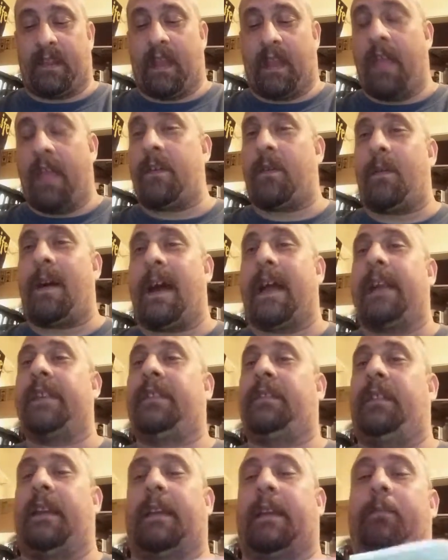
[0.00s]

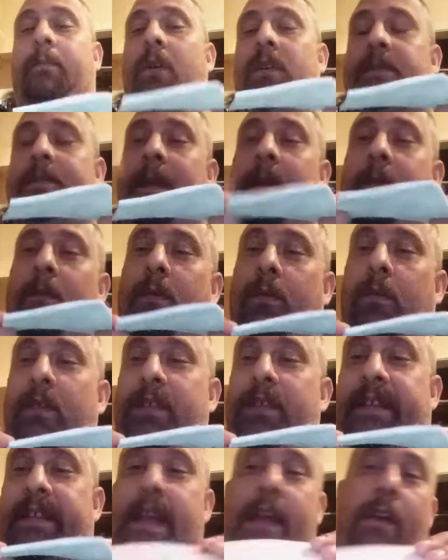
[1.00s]
Otherwise, like most people
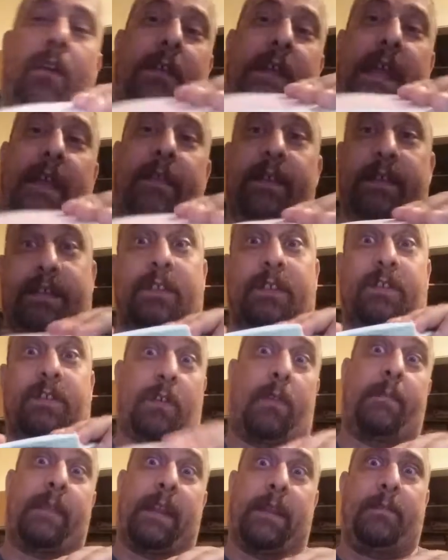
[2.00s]
will say, okay, this is
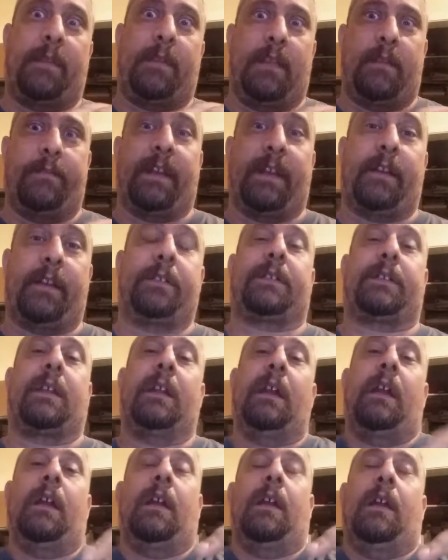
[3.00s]
so many millimeters.
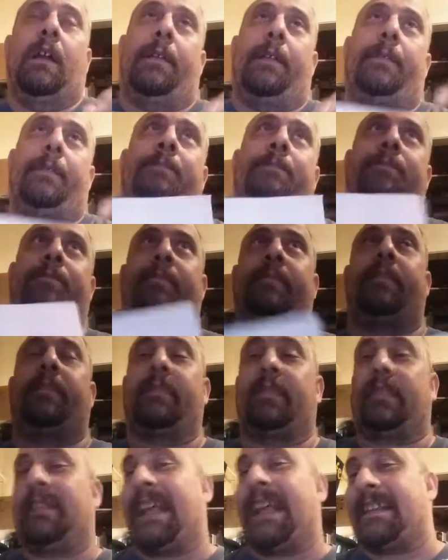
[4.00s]

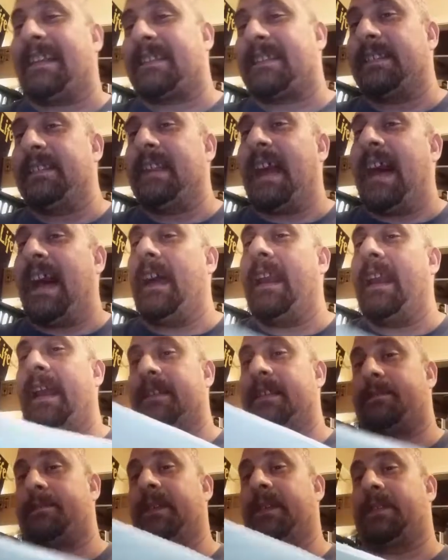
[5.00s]
That's not
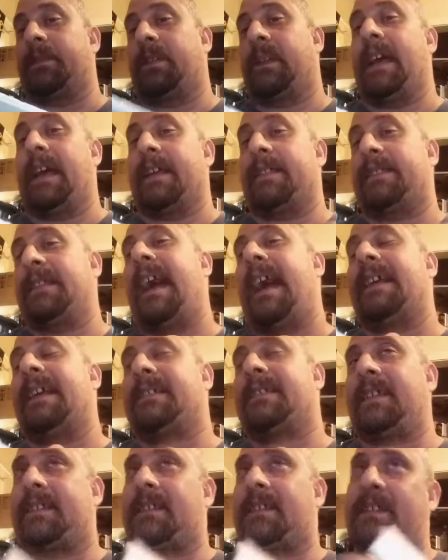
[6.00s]
as much of a guess. Yeah,
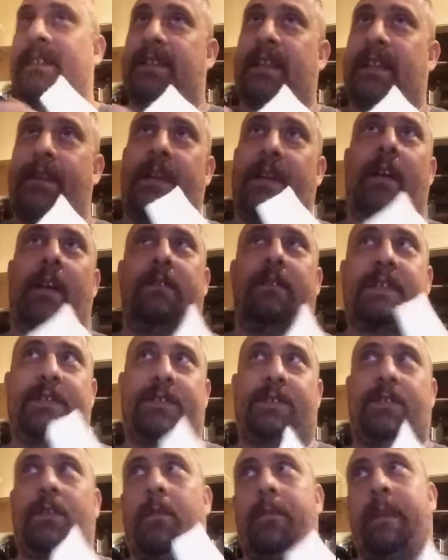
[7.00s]
6 to 7
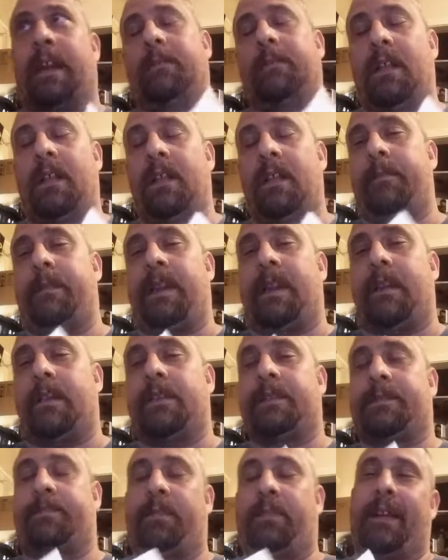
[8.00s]
ounces, so many
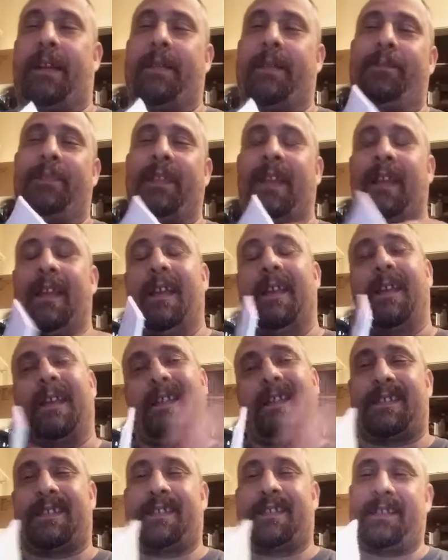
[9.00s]
millimeters, but
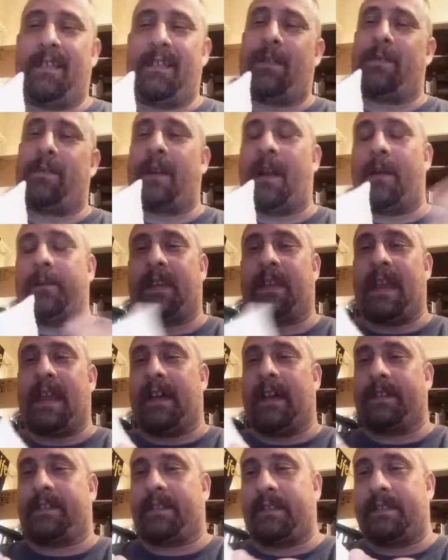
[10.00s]
it's still a rough
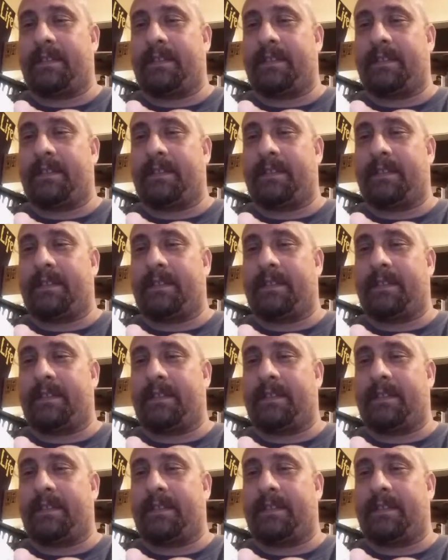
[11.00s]
guess.